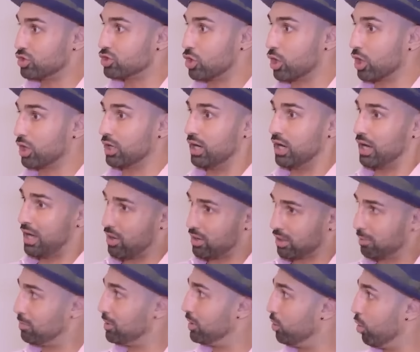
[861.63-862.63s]
Malignaggi,
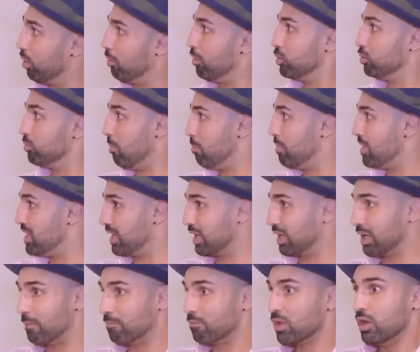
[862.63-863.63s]
a former boxer
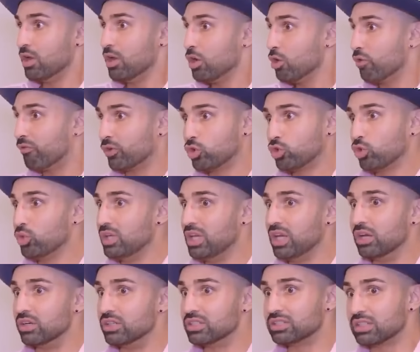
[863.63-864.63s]
and commentator for
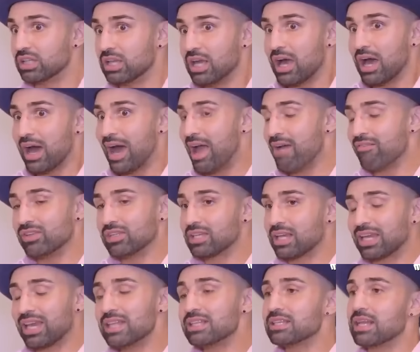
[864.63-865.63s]
ProBox TV,
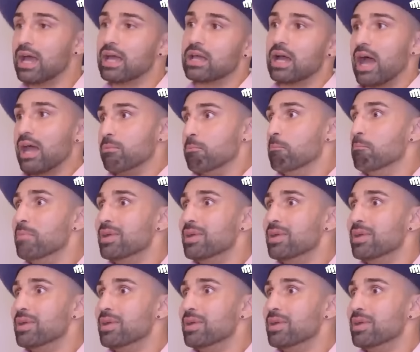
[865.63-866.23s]
also went on to